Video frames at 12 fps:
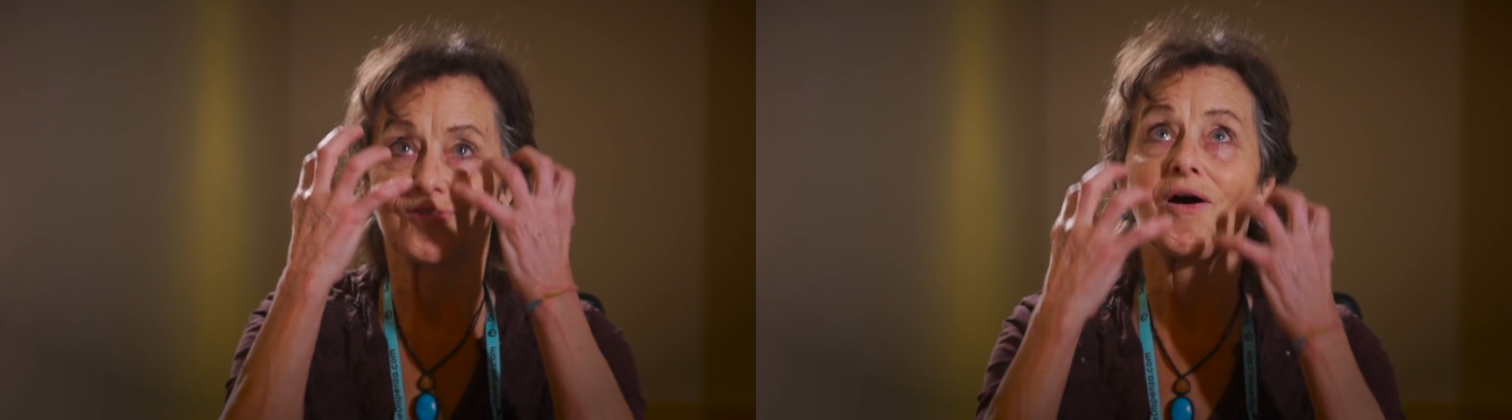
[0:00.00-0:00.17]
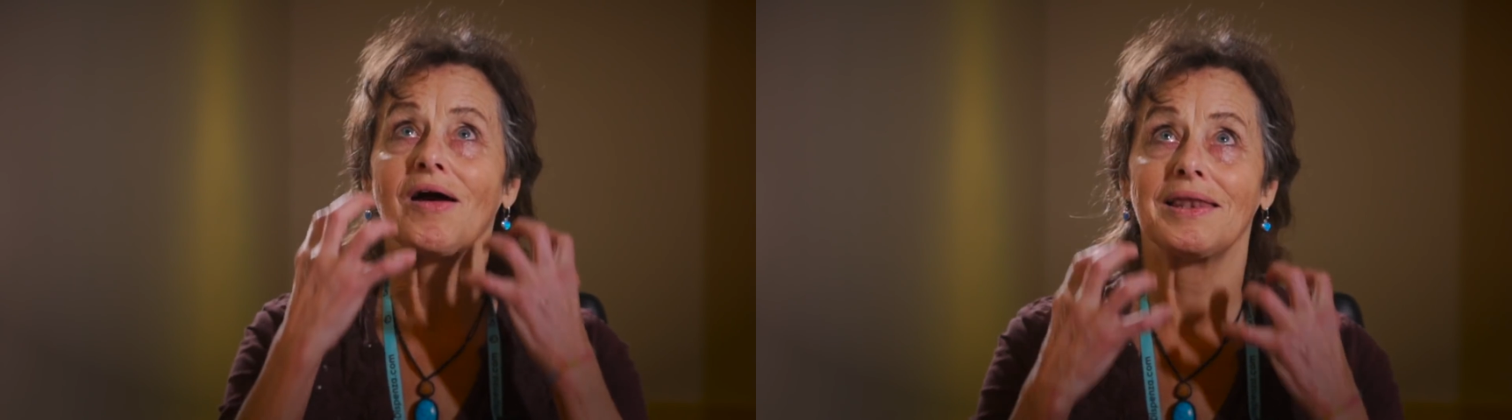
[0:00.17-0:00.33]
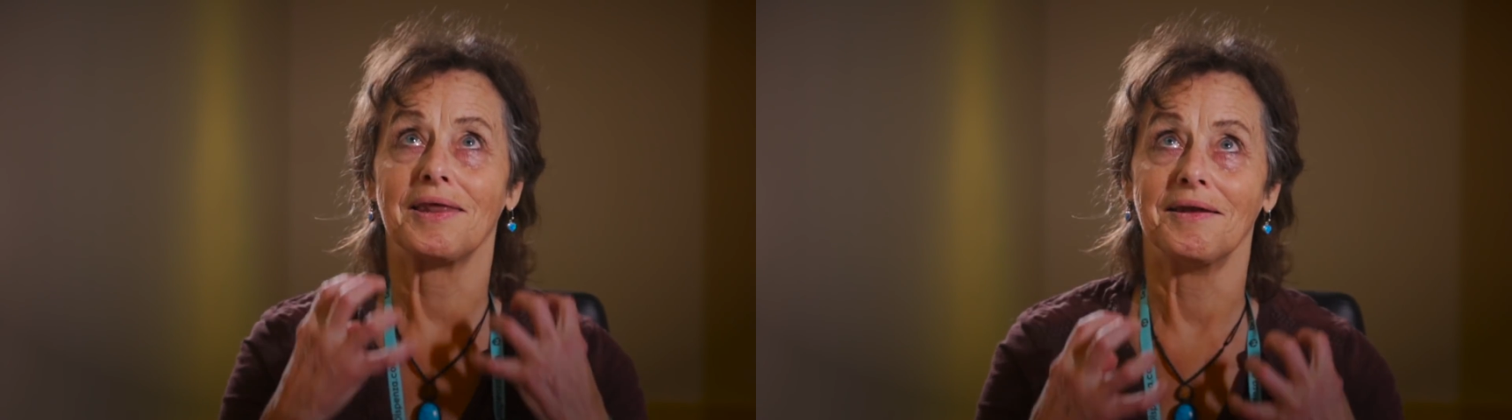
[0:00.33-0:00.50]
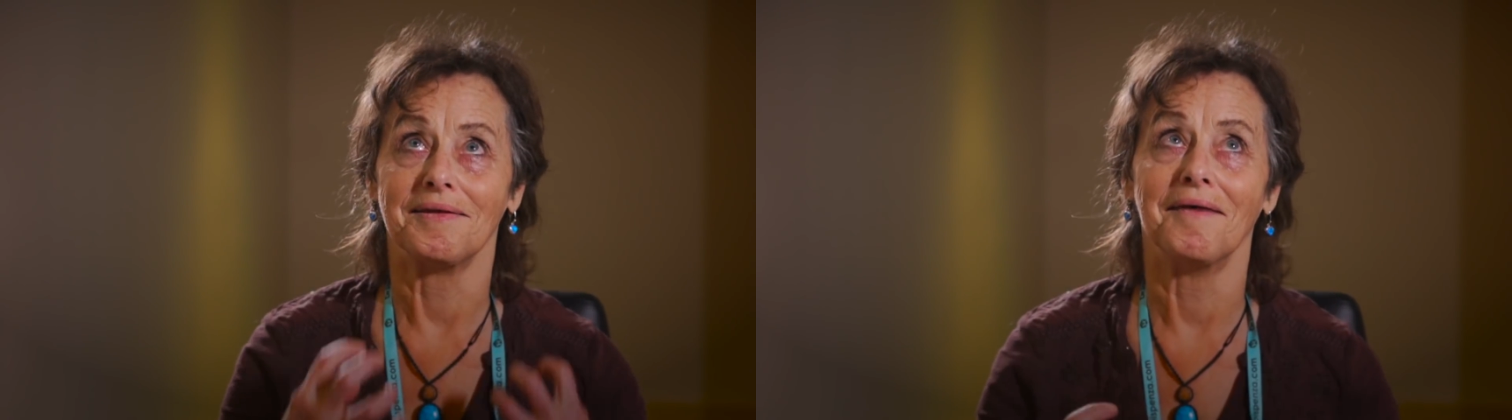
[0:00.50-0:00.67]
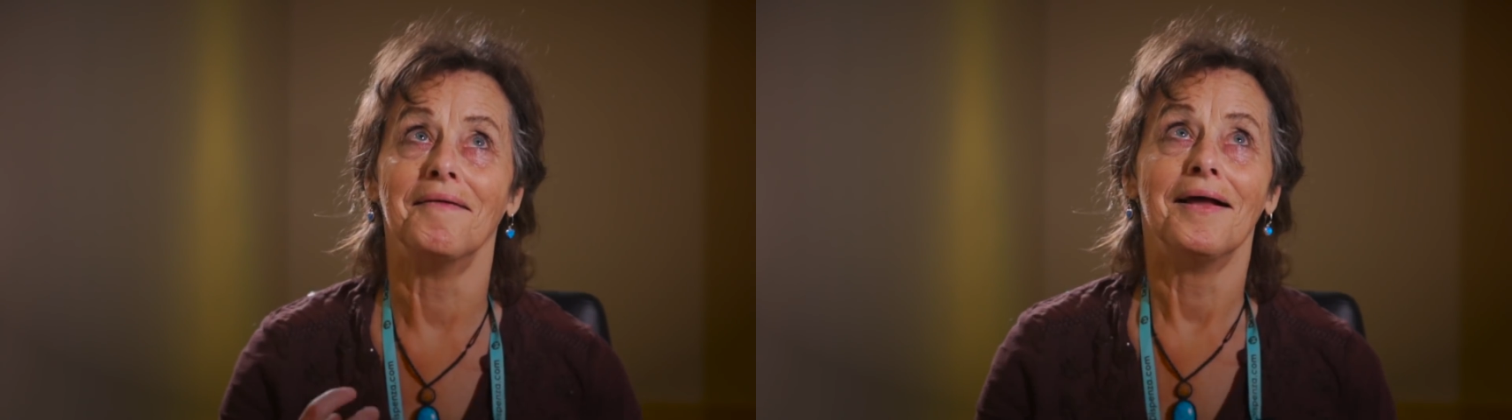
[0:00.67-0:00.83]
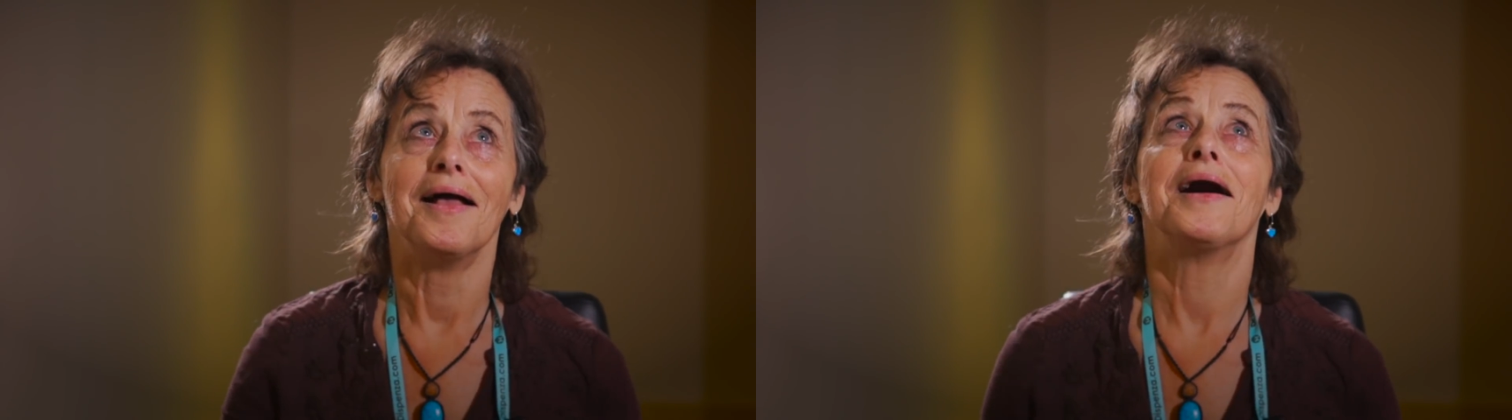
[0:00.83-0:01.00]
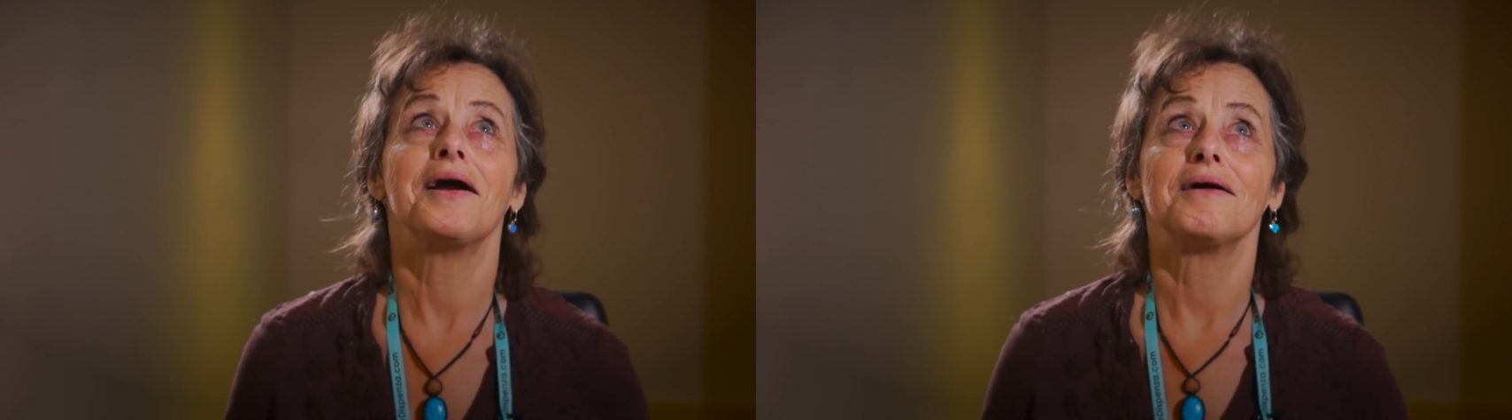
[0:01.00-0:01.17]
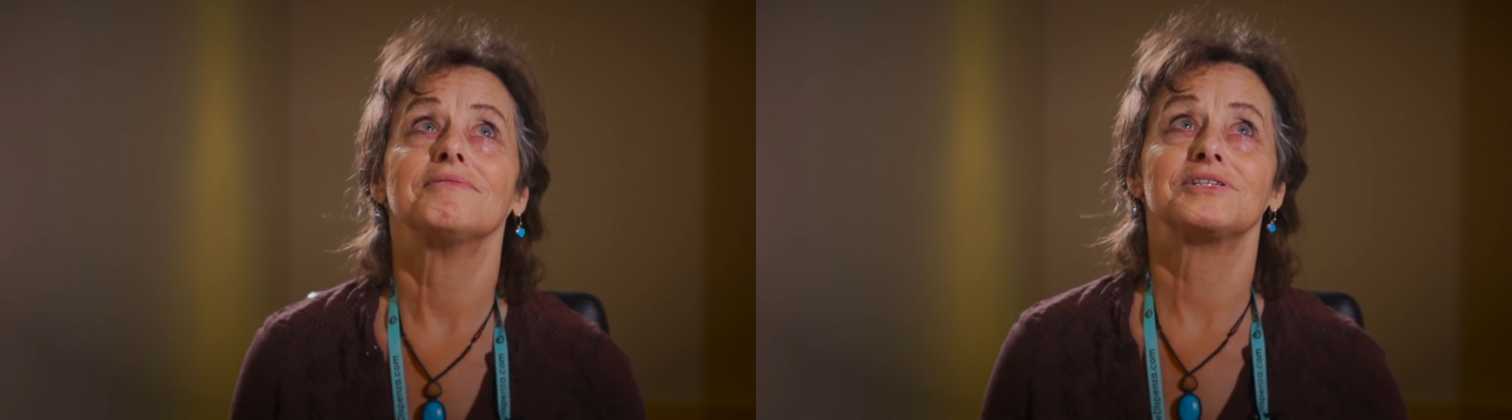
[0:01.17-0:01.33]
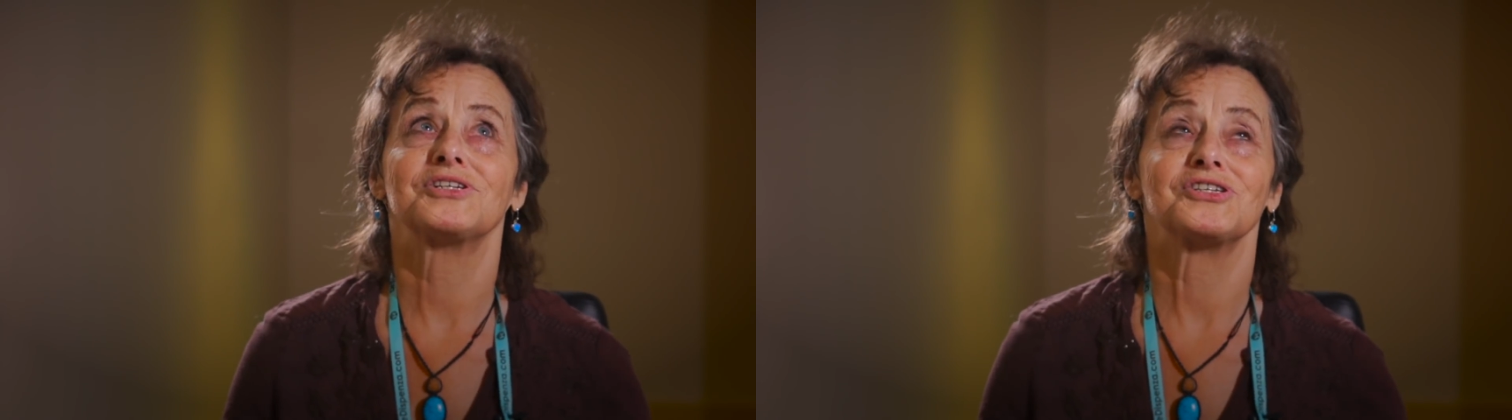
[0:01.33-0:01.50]
silent and
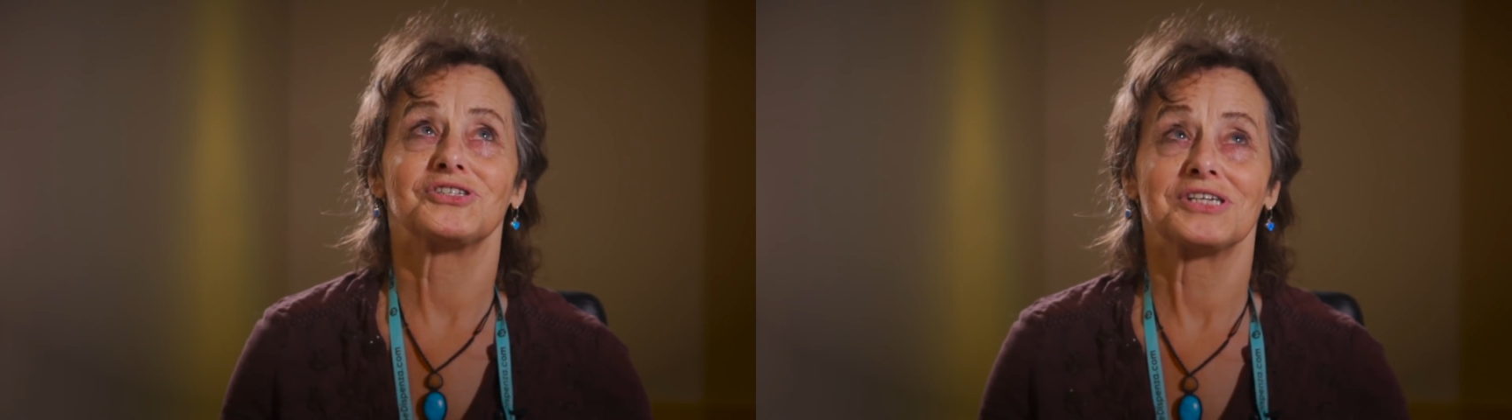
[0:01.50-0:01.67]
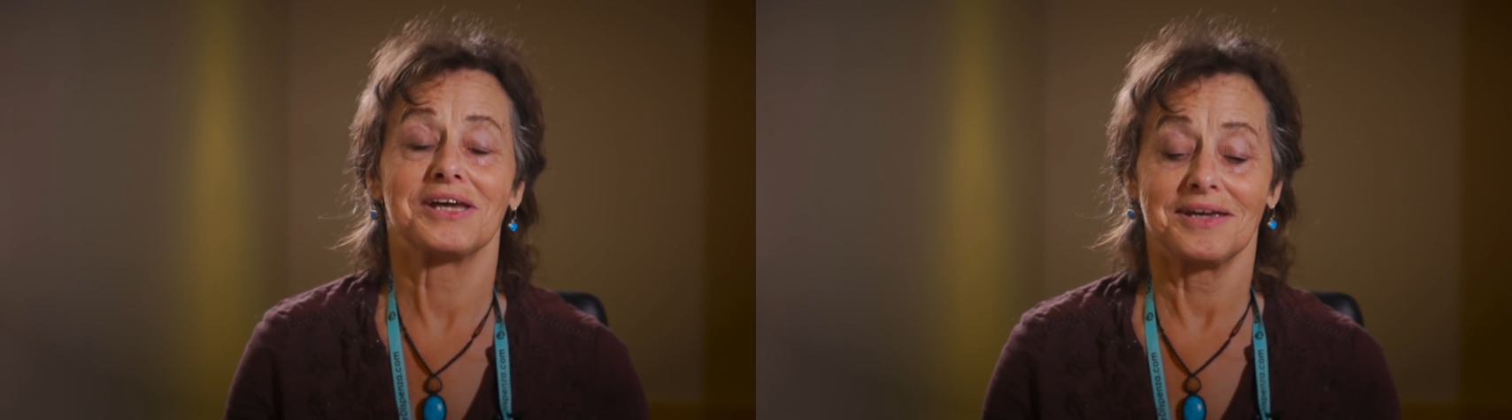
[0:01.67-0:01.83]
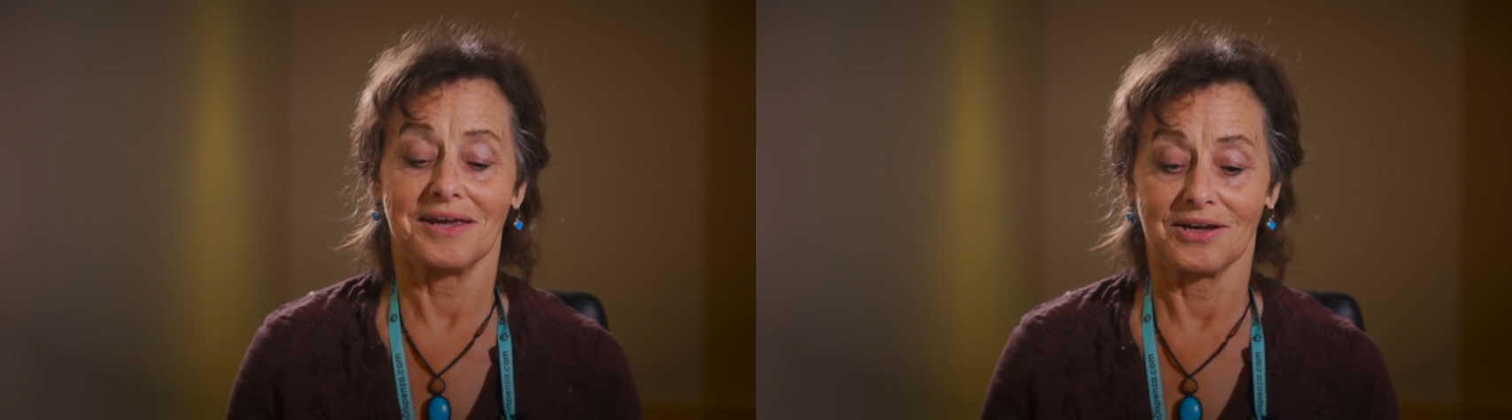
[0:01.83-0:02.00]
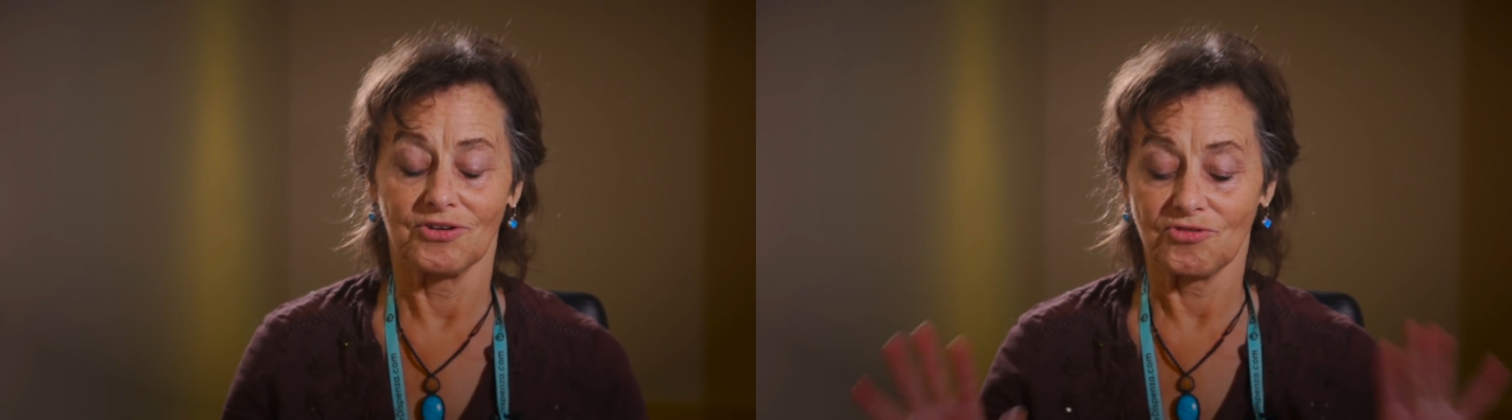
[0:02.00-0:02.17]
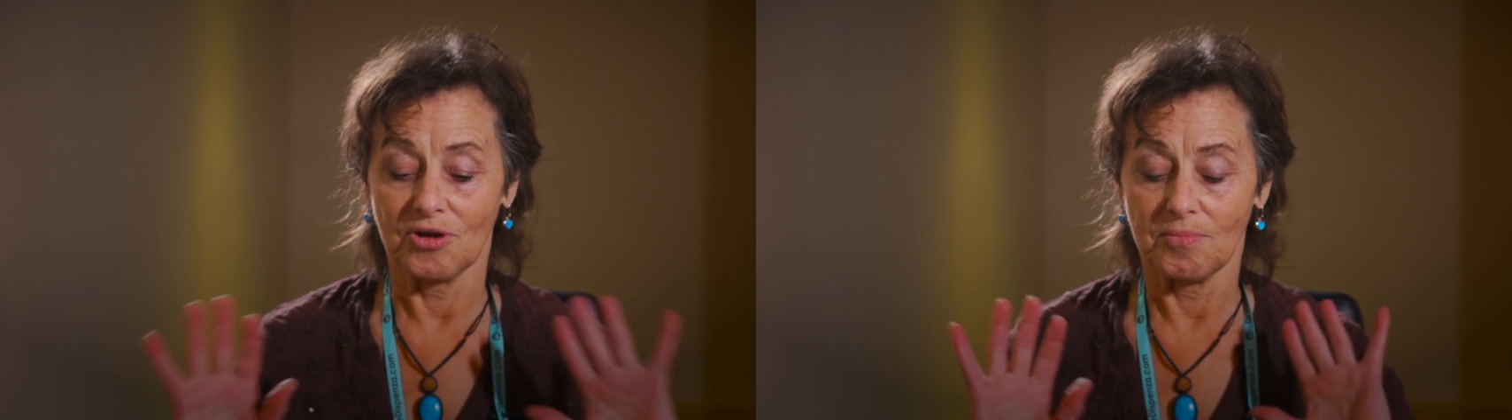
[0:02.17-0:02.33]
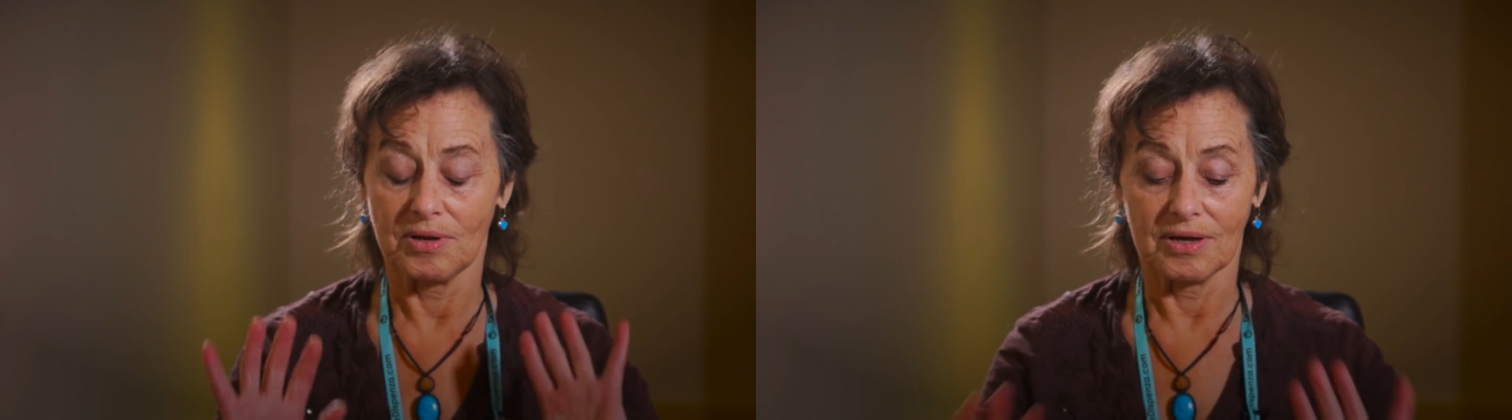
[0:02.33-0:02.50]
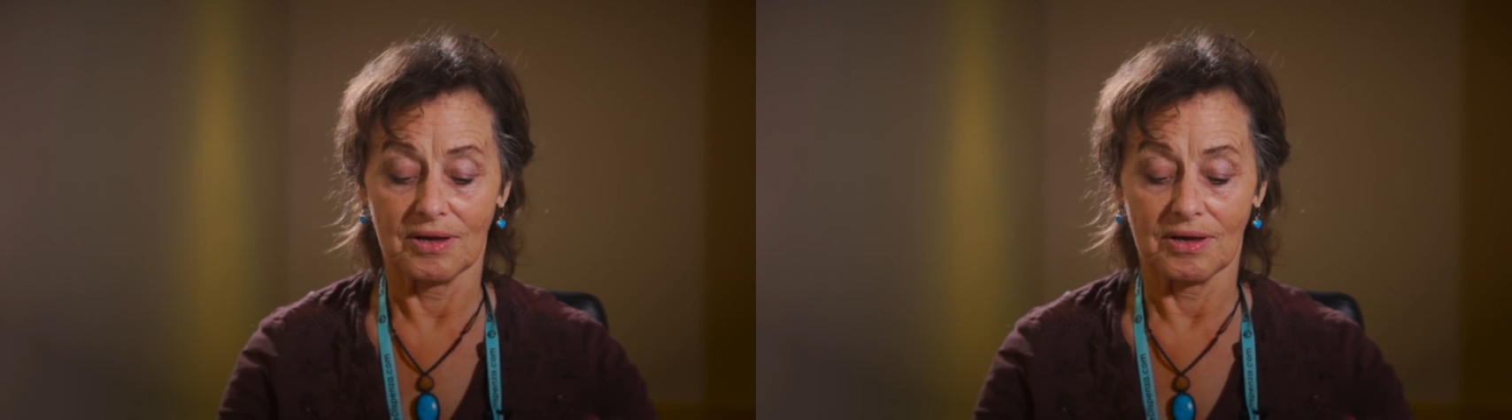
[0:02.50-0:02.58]
I was shaking and trembling.